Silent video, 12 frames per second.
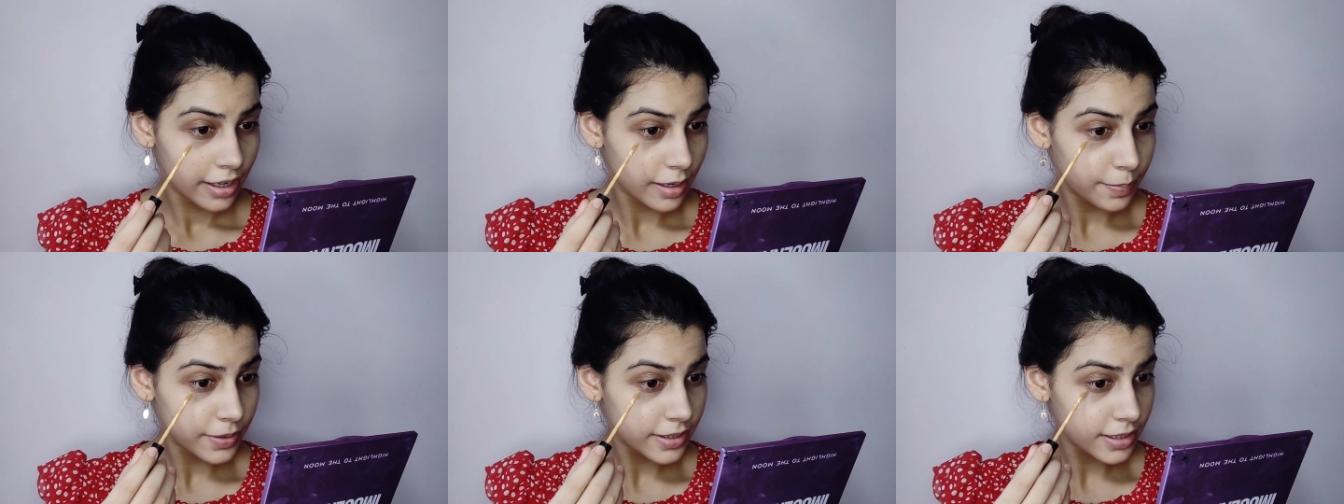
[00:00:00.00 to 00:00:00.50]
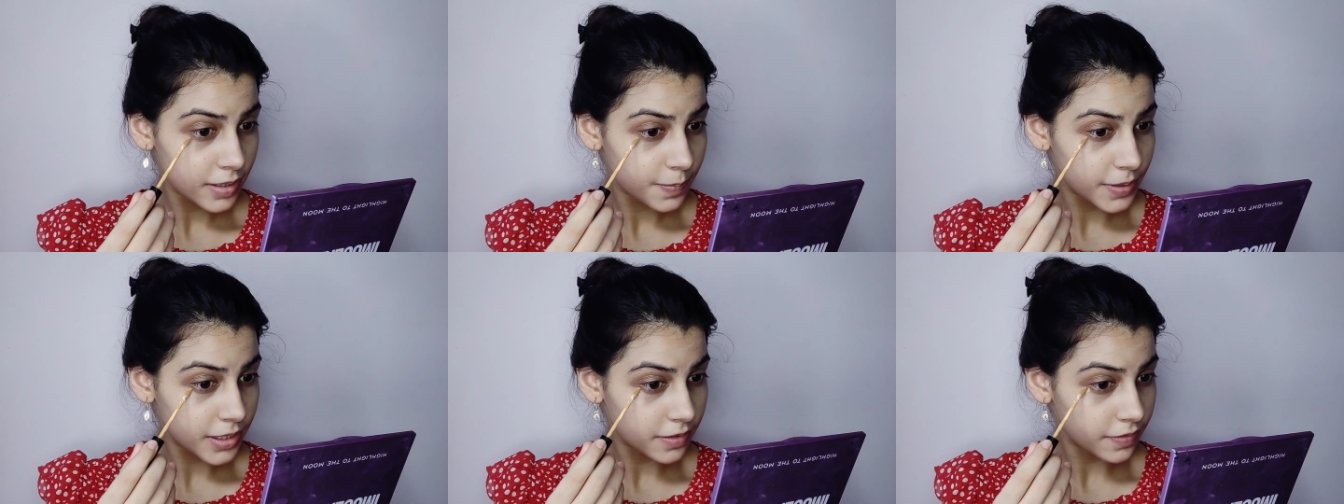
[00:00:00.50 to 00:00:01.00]
He puts it
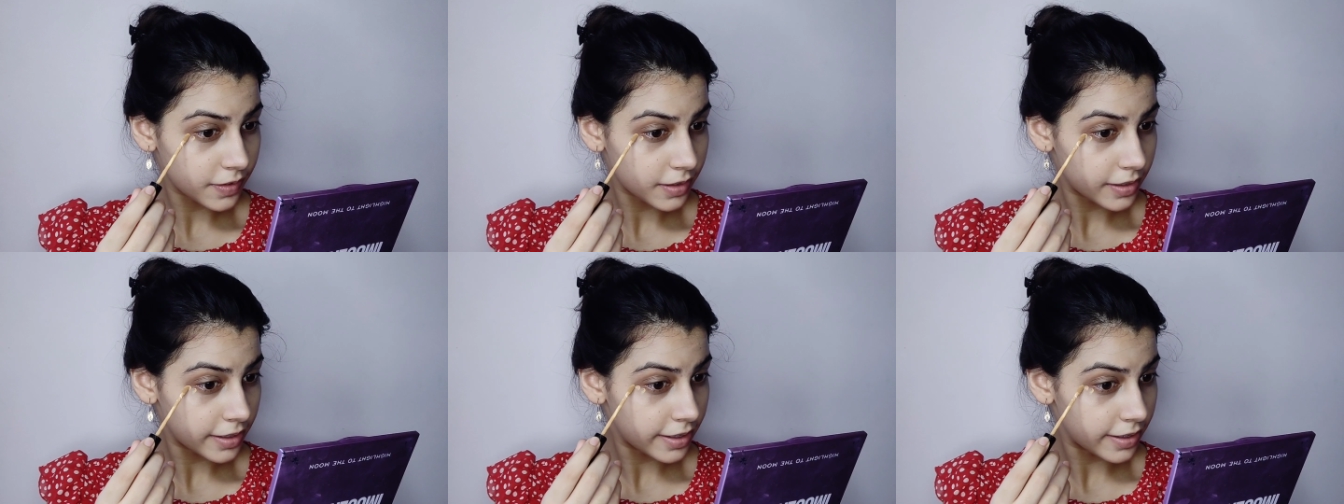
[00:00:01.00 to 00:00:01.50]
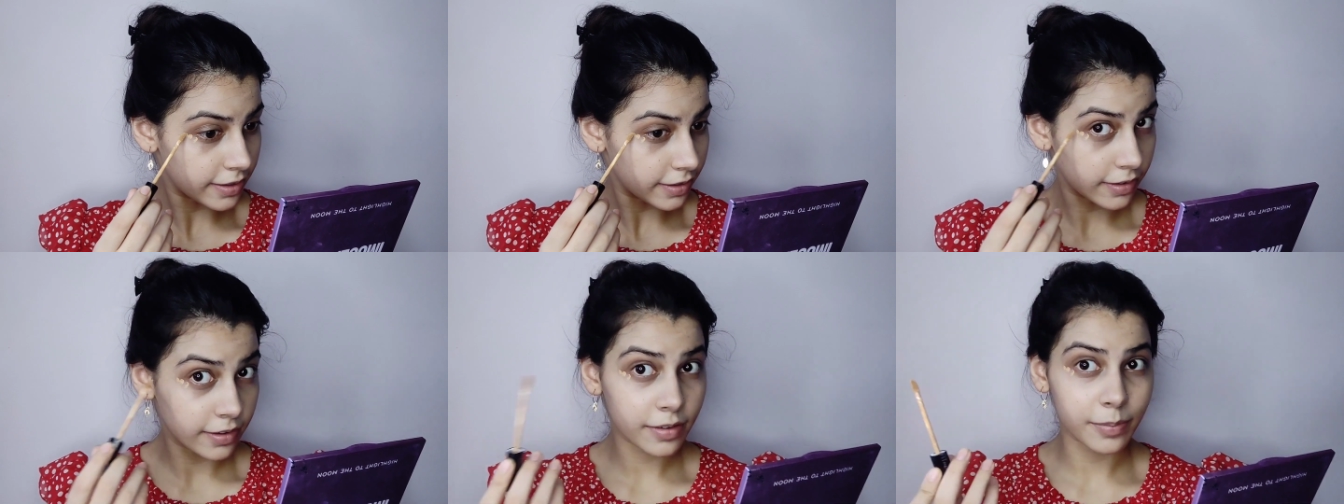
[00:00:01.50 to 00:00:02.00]
specifically
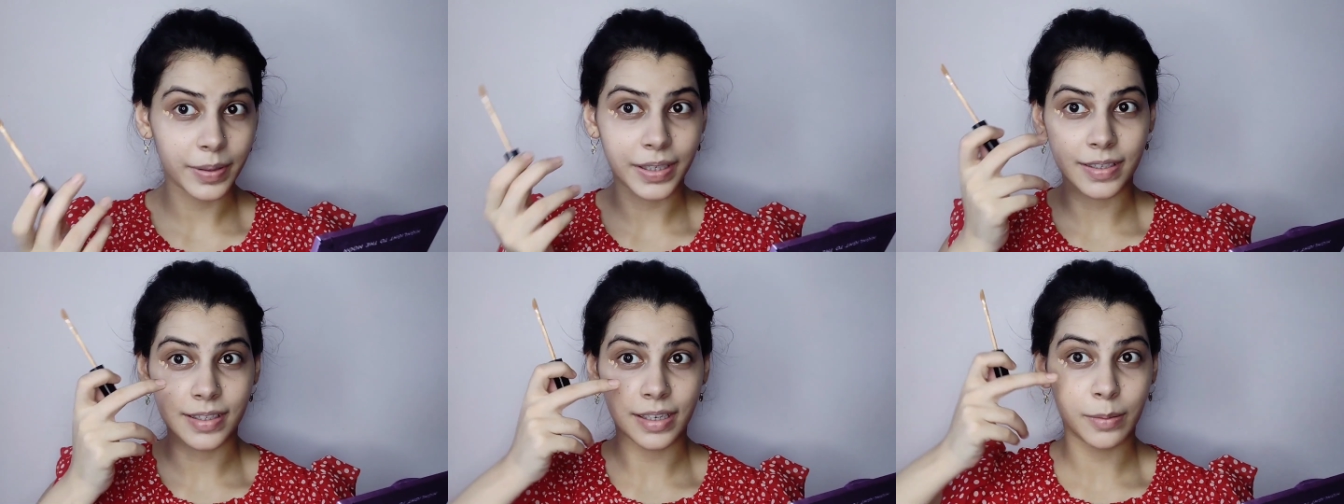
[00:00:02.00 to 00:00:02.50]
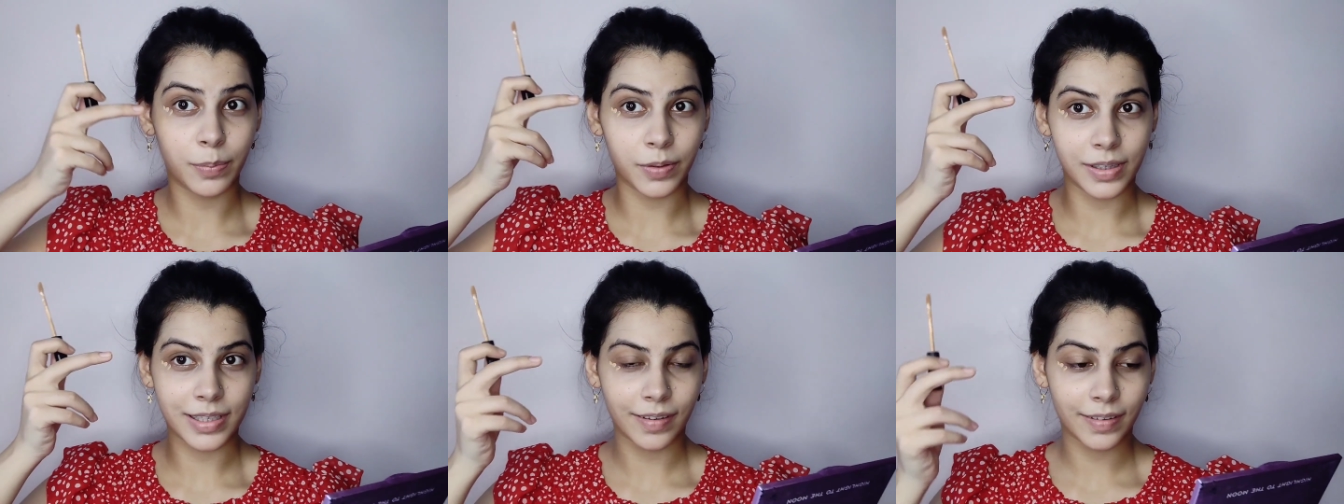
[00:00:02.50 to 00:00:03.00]
here because it
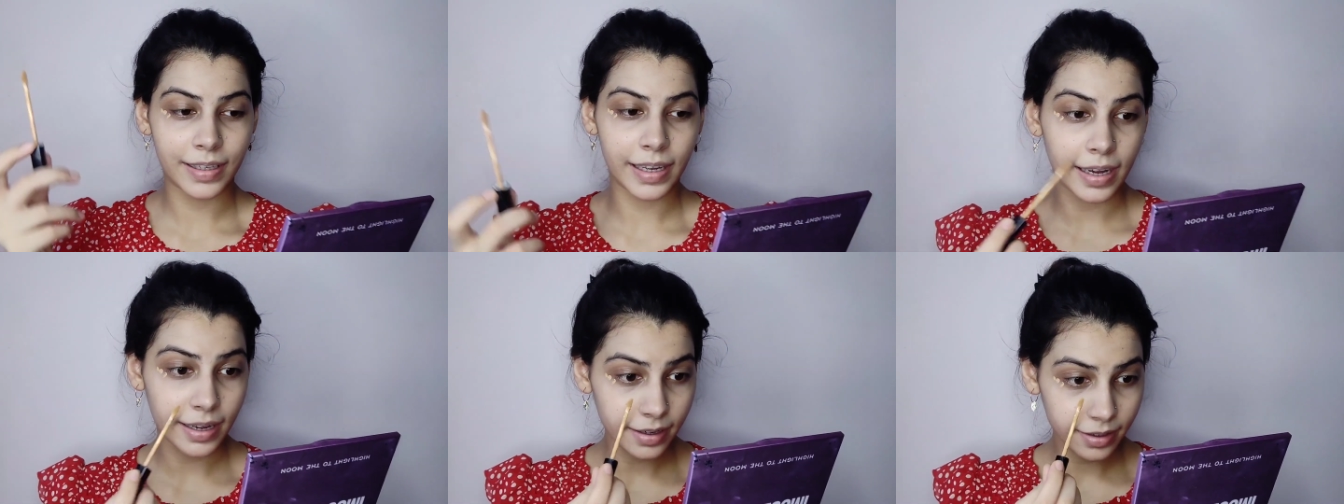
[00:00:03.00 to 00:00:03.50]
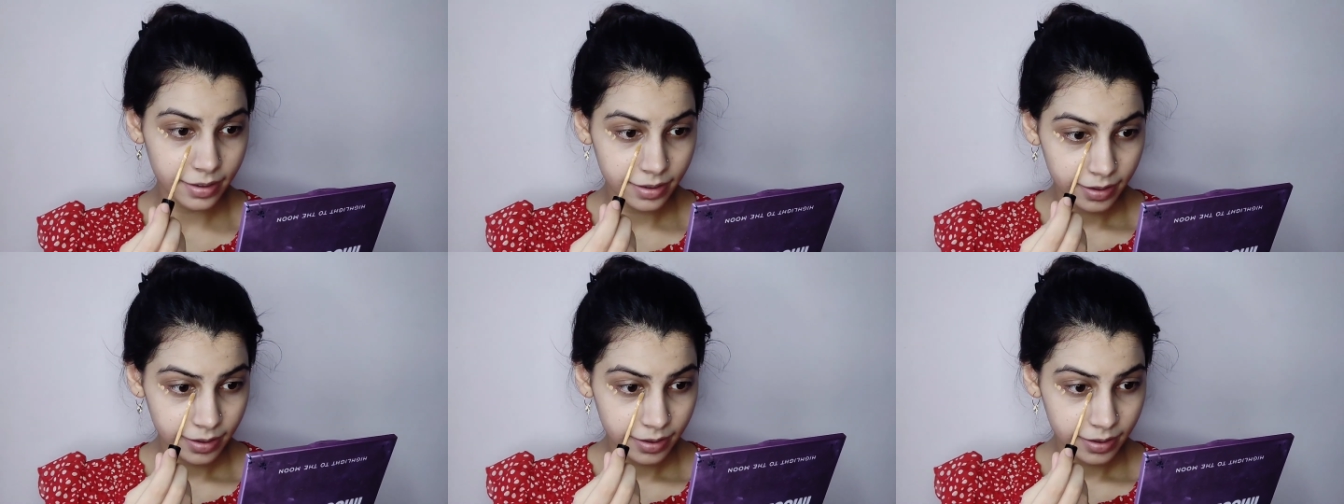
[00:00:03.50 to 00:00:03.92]
pulls out the eye,